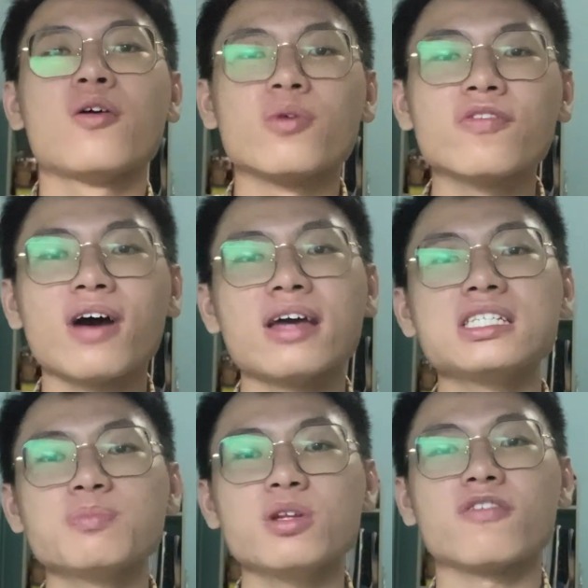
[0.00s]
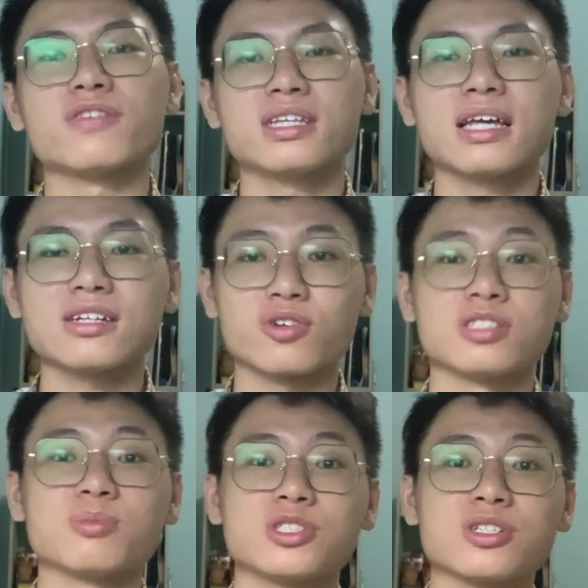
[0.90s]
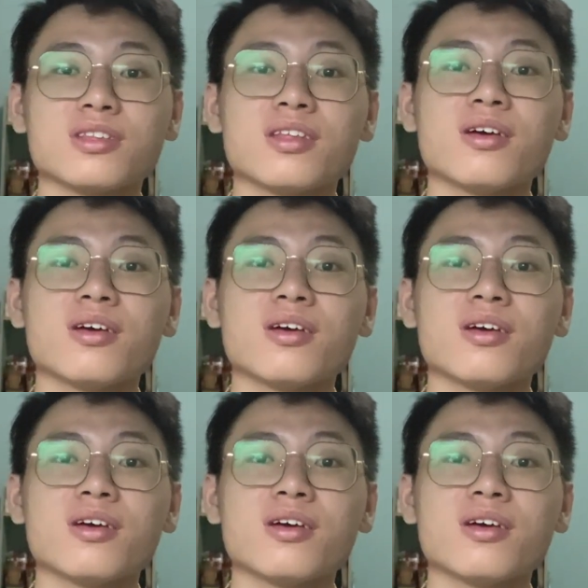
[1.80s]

With higher speed of data transmission,